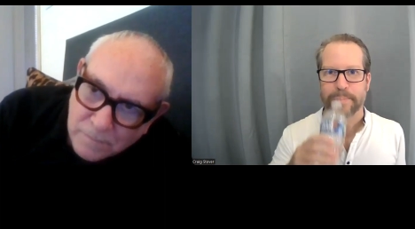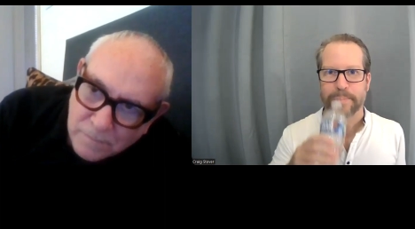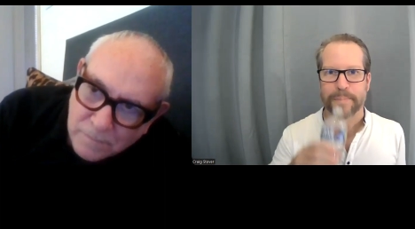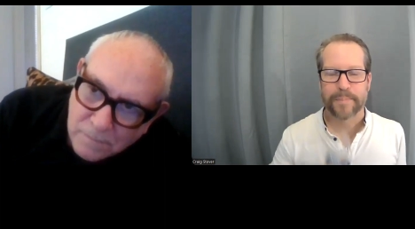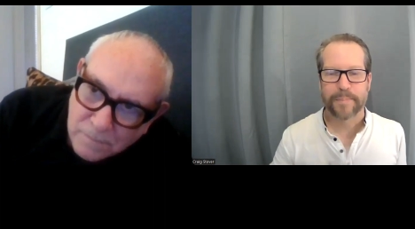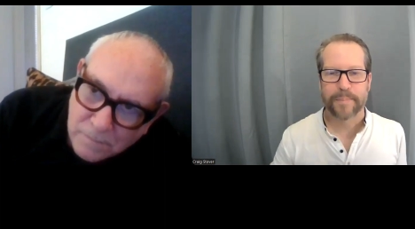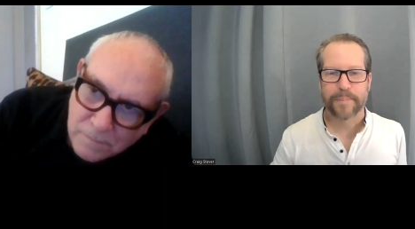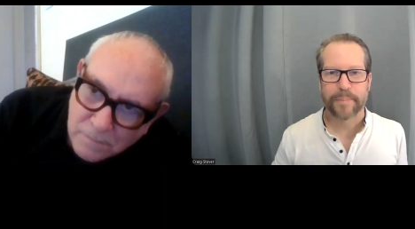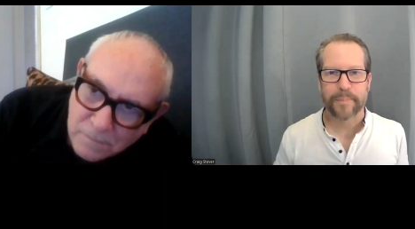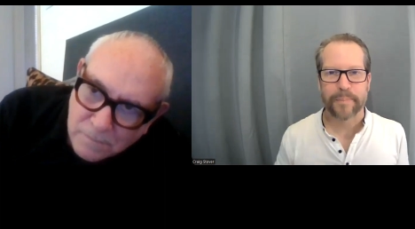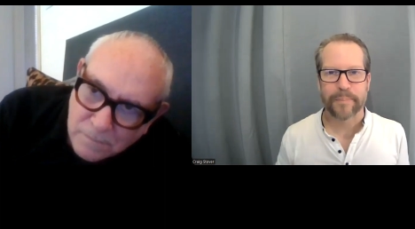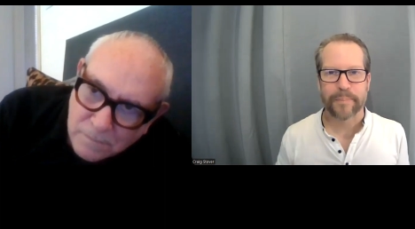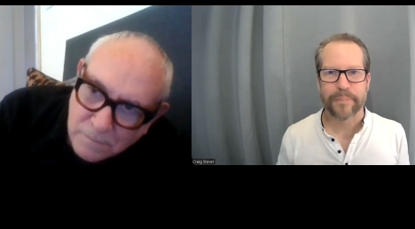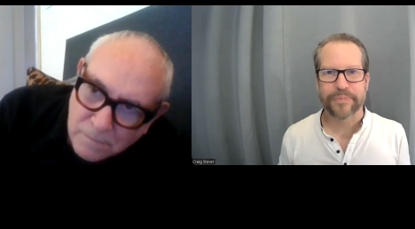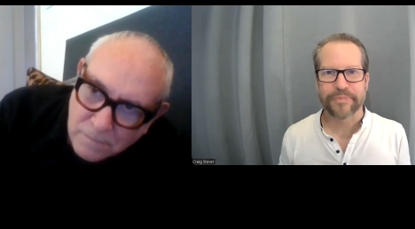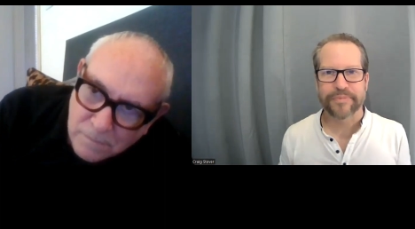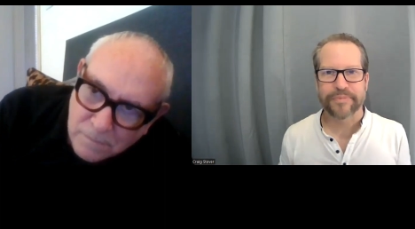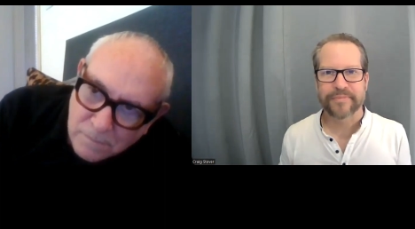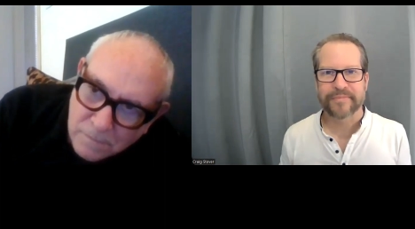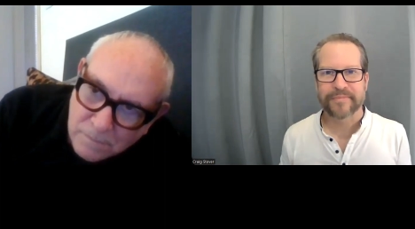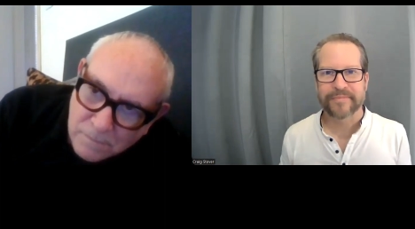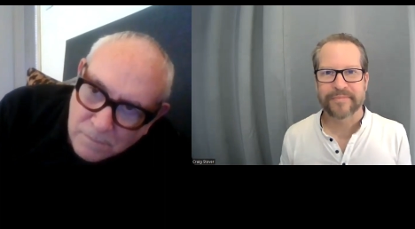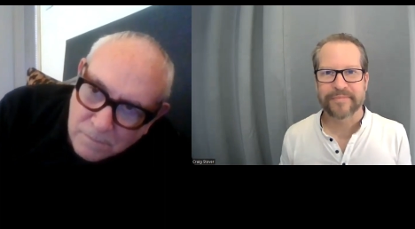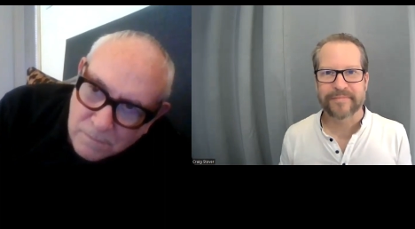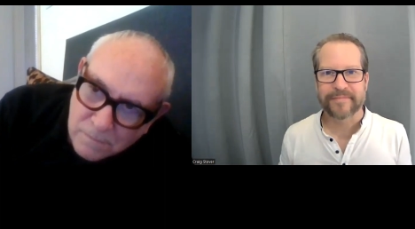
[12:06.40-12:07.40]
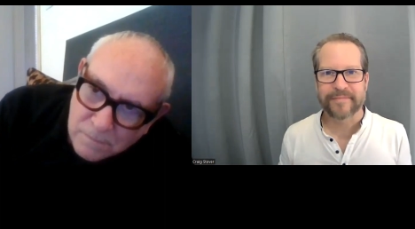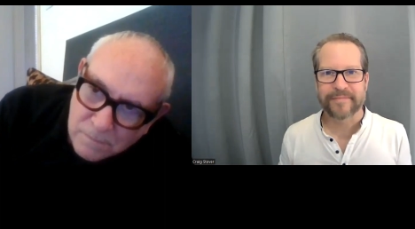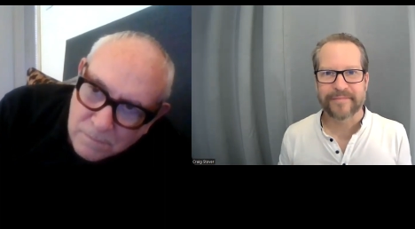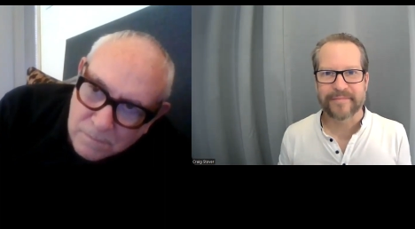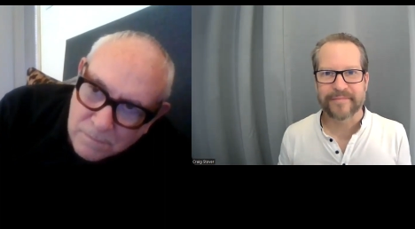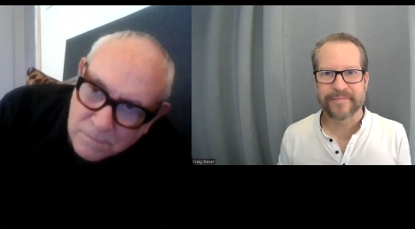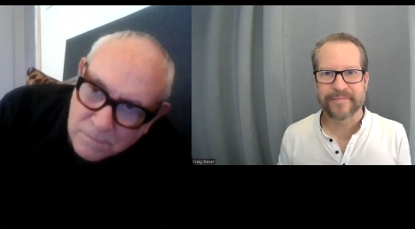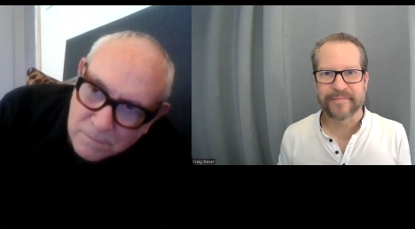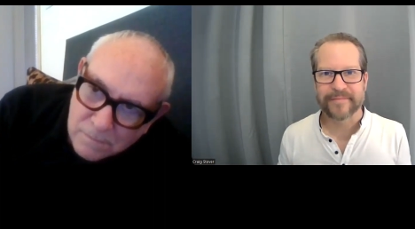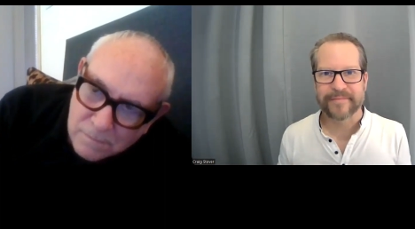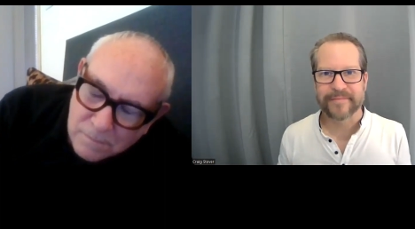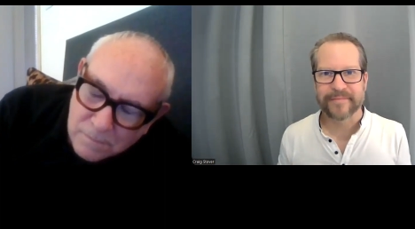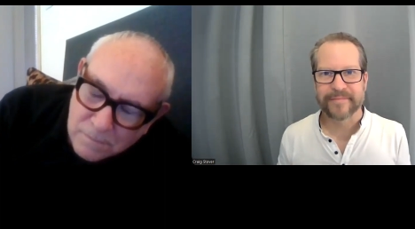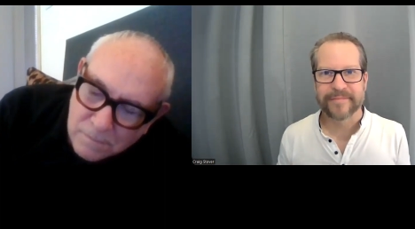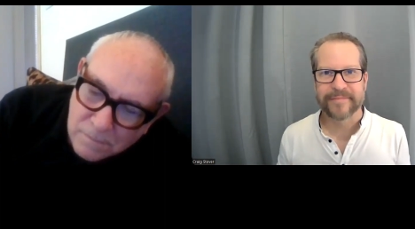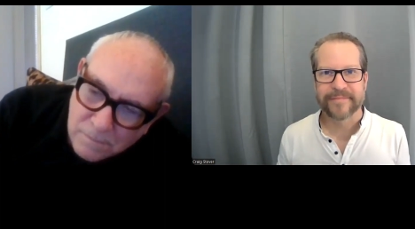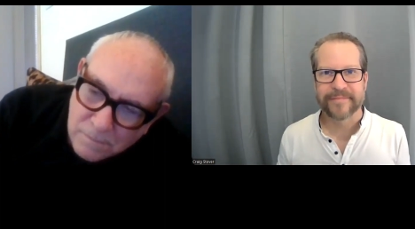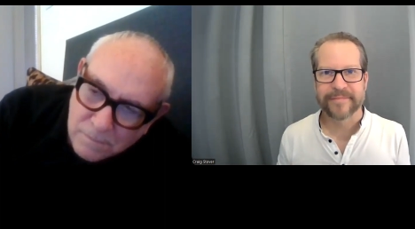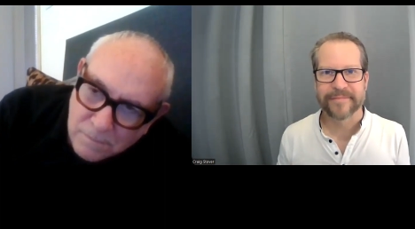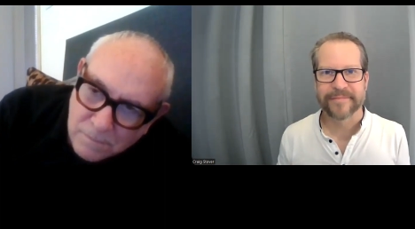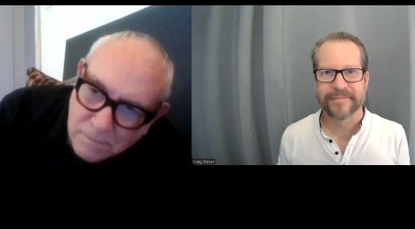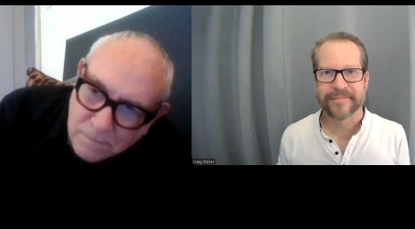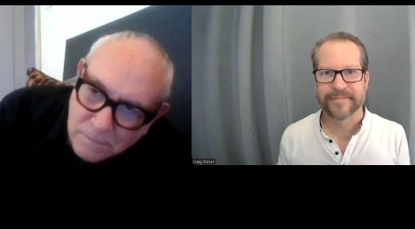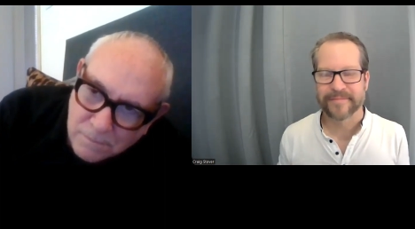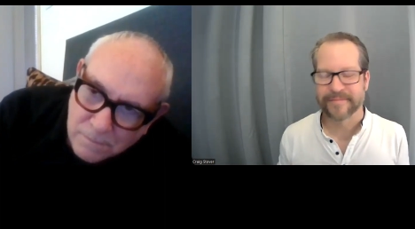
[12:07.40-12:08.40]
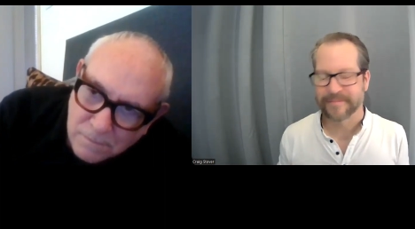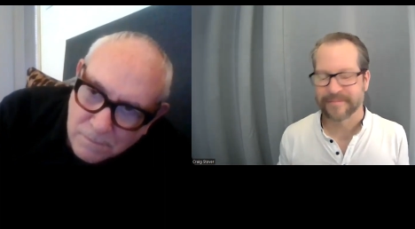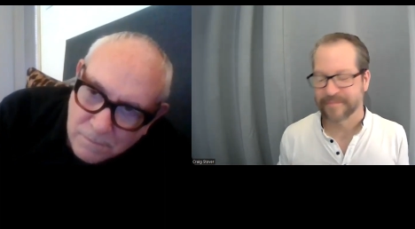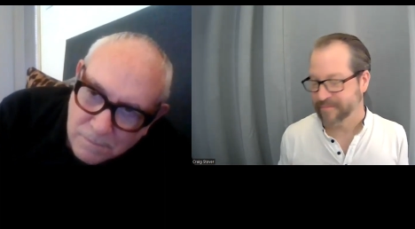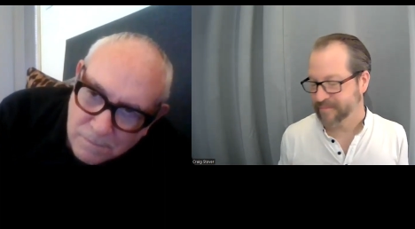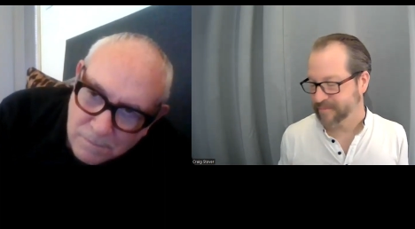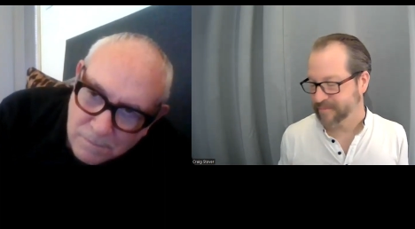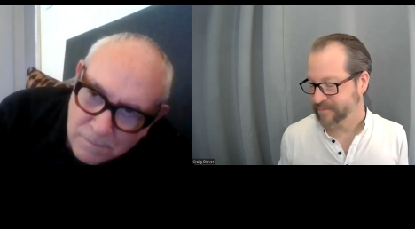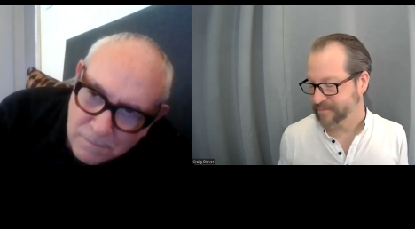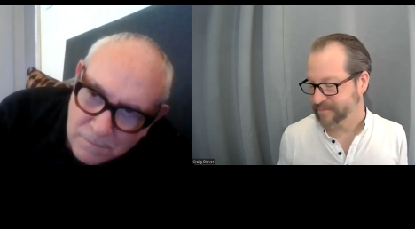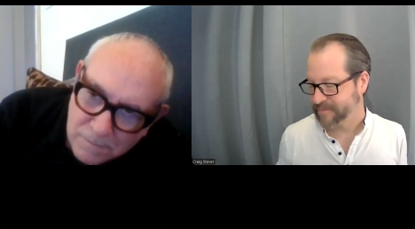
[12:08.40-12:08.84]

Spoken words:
(silence)